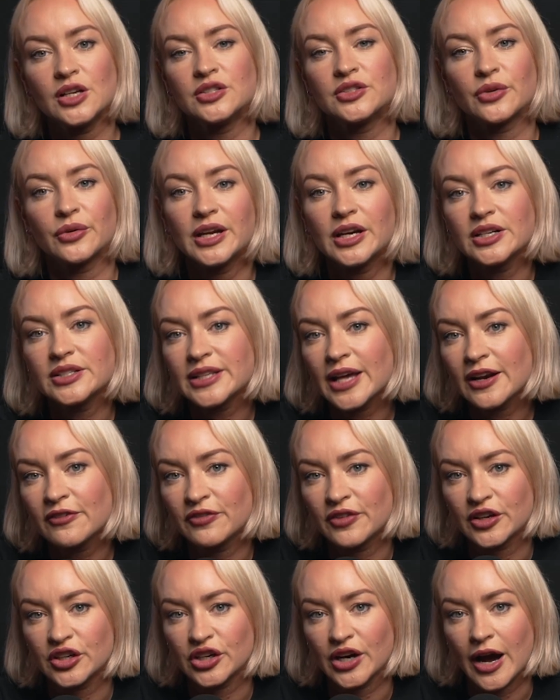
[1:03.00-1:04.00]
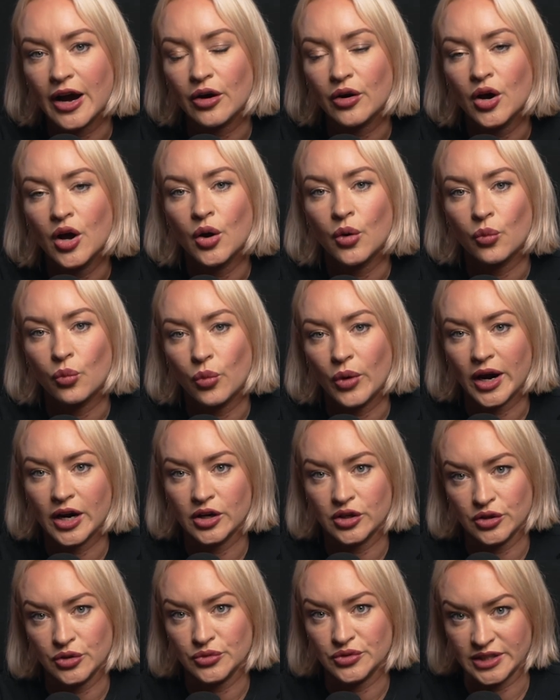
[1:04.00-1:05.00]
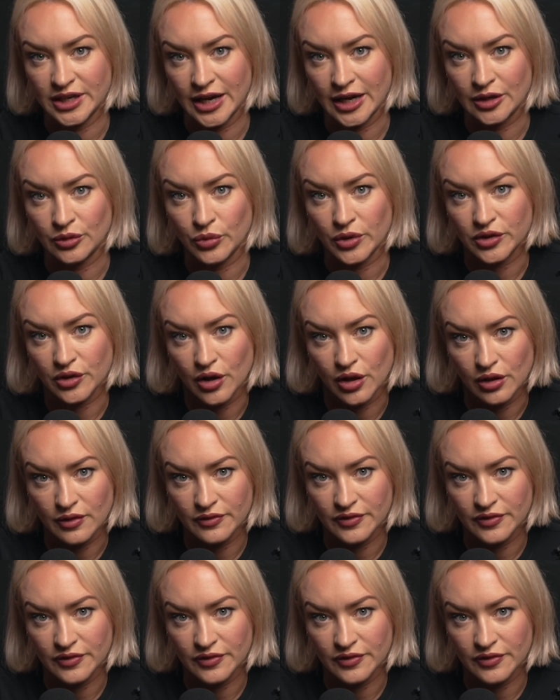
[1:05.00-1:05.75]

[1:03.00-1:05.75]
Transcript: So here's how to figure out where you stand with all of